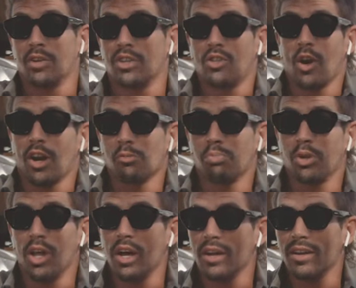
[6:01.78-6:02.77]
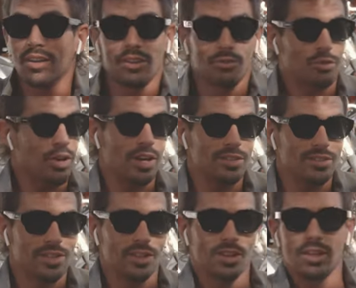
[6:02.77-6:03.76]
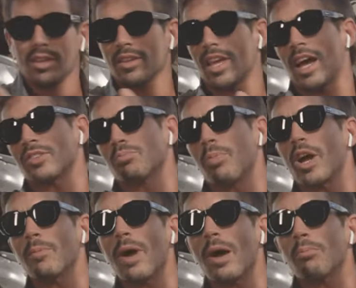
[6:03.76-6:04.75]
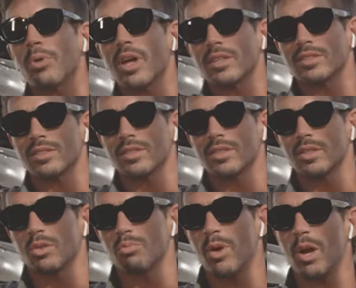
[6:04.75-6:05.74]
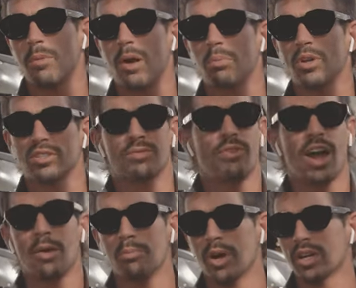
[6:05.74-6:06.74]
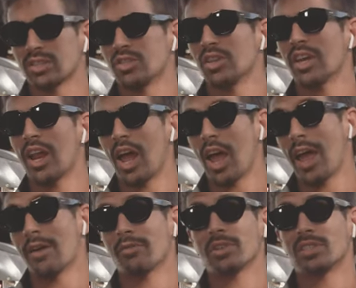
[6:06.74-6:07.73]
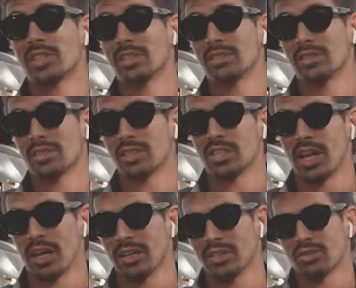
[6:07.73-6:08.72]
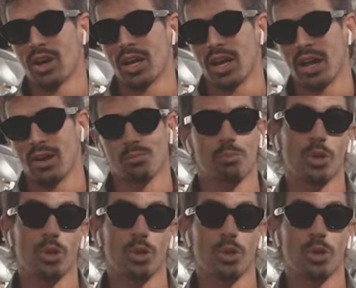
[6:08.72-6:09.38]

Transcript: We could throw out a plug for us. Guys, Paramount Plus. Paramount Plus, five bucks, you get every season of the challenge right now.